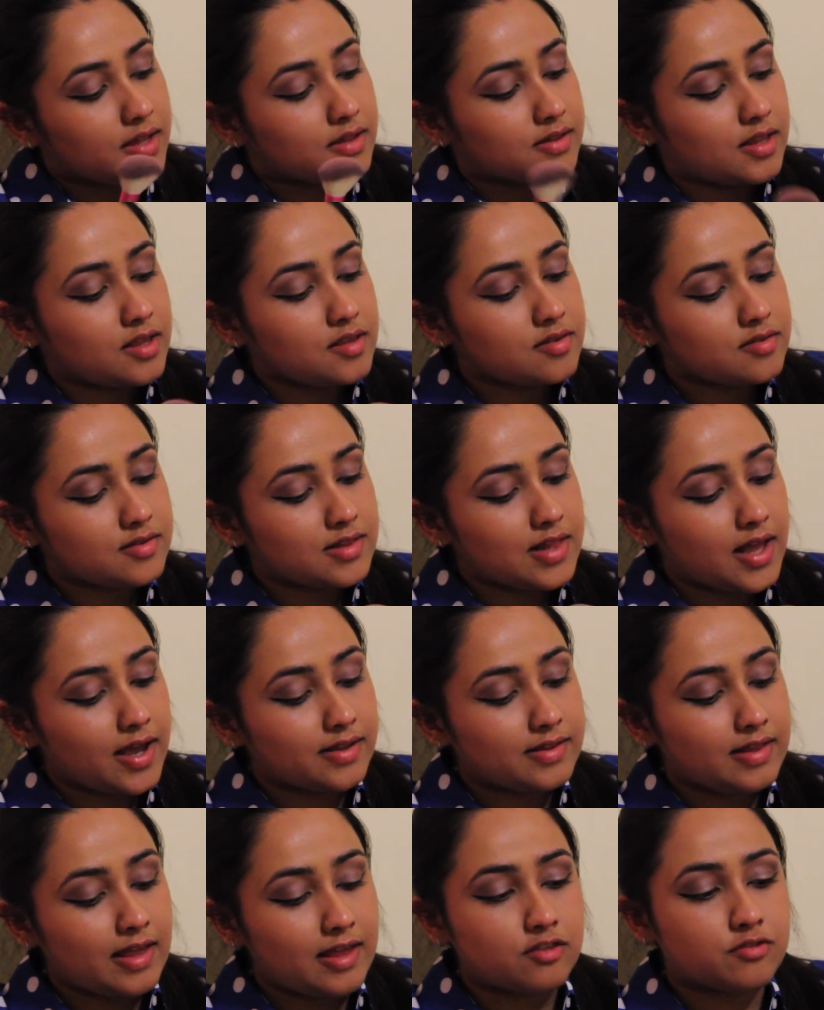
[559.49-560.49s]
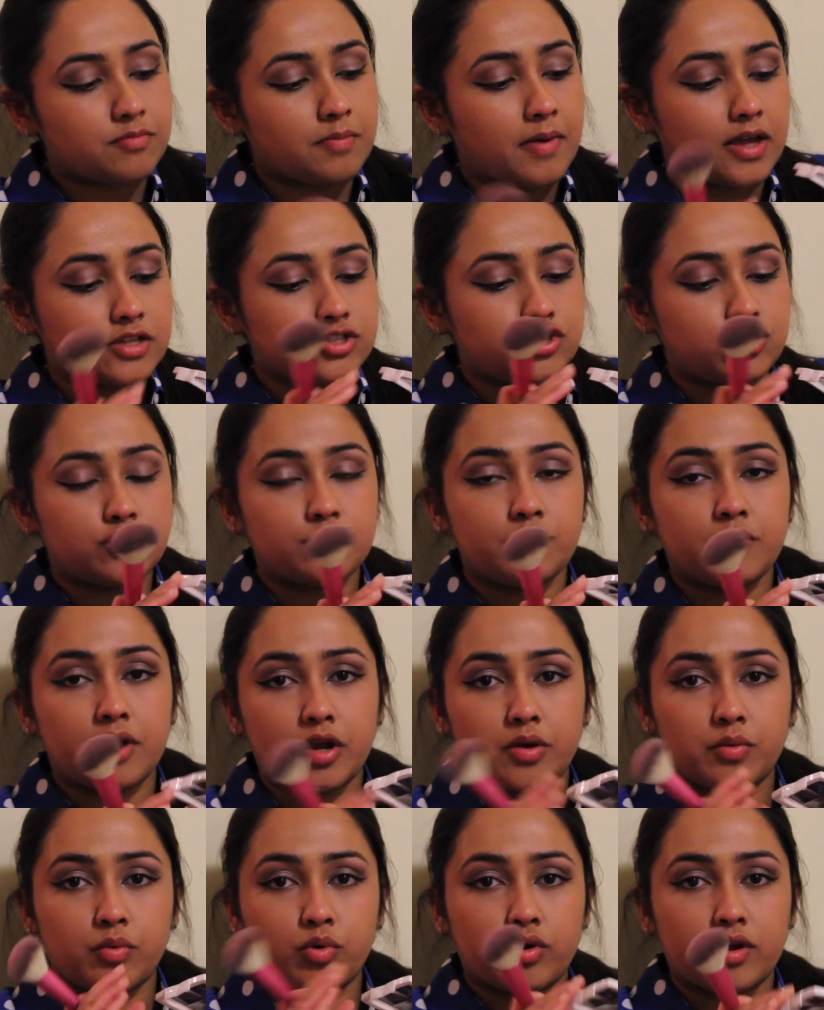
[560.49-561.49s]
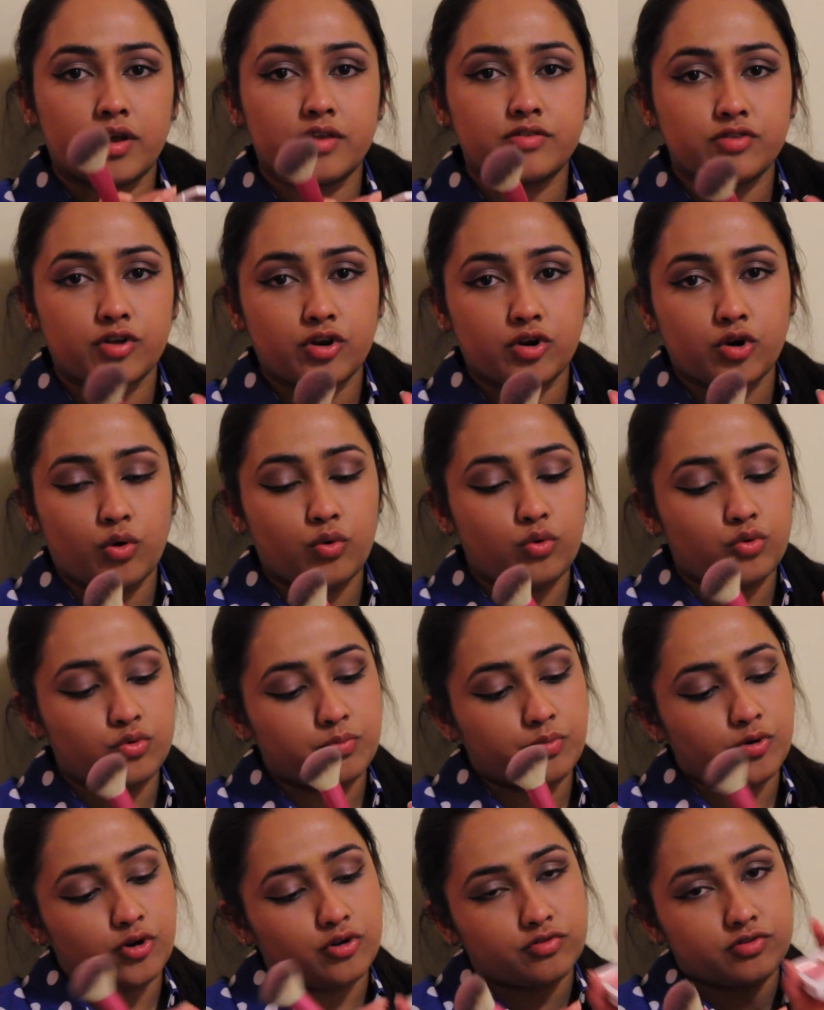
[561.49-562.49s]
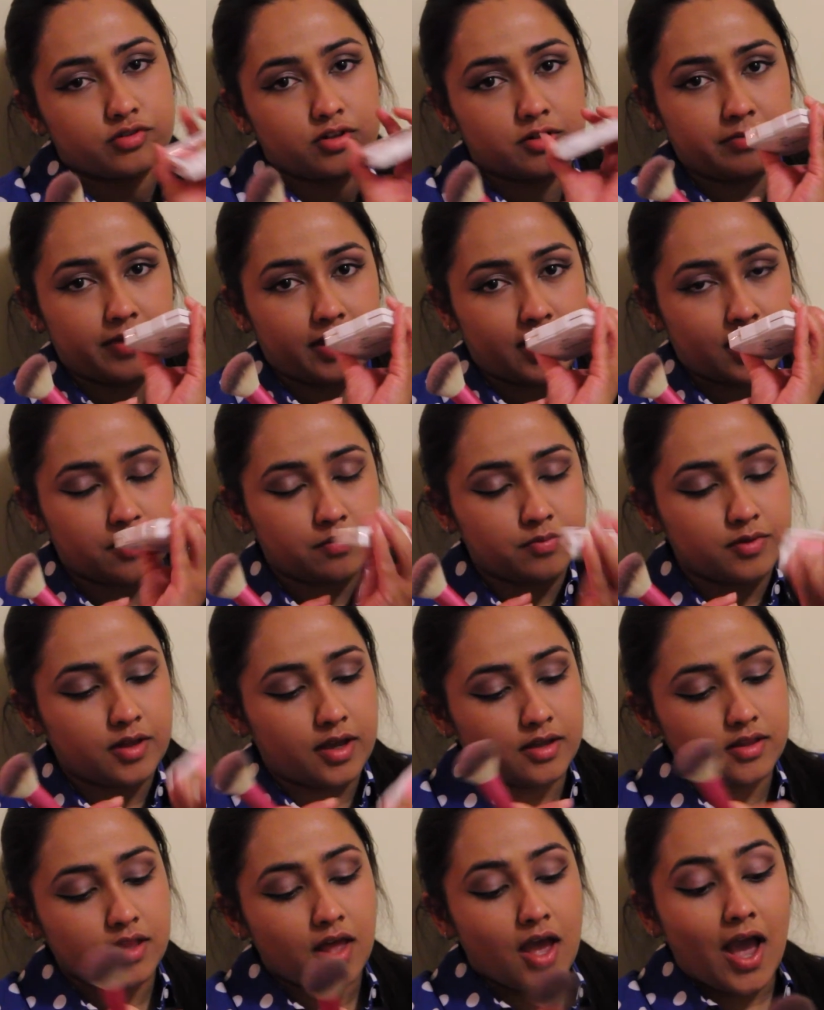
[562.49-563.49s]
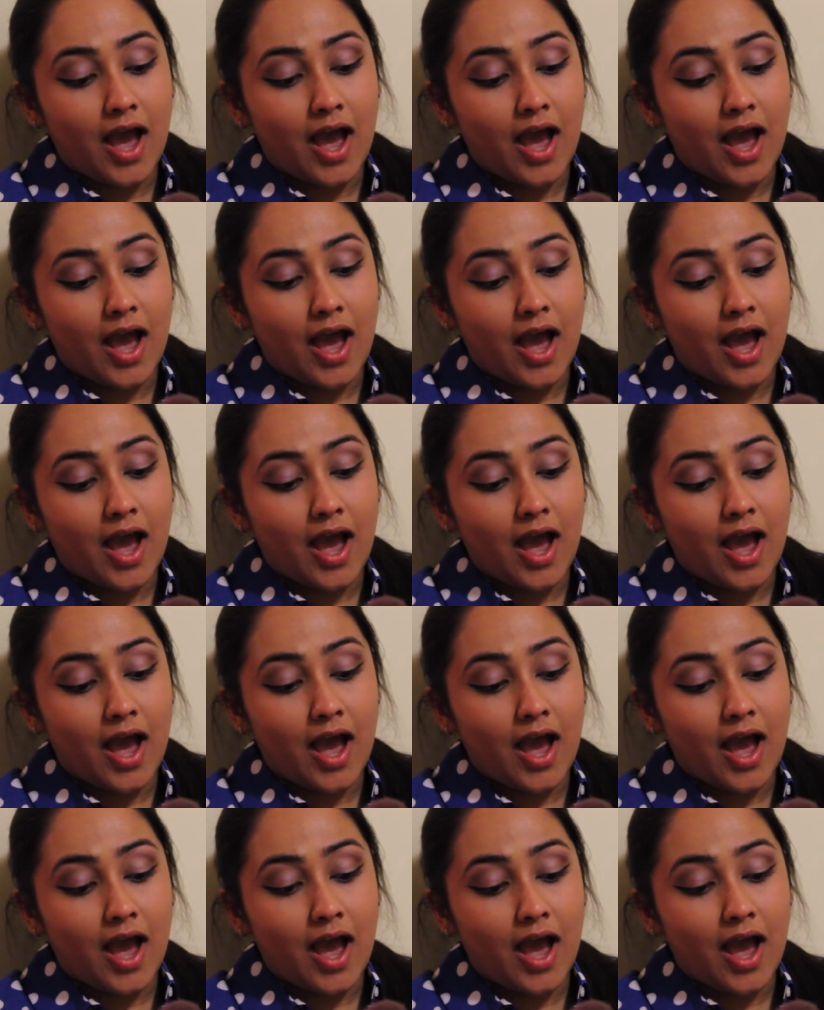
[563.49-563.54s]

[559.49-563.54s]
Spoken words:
This line is by Drew Barrymore. It's her own personal makeup line.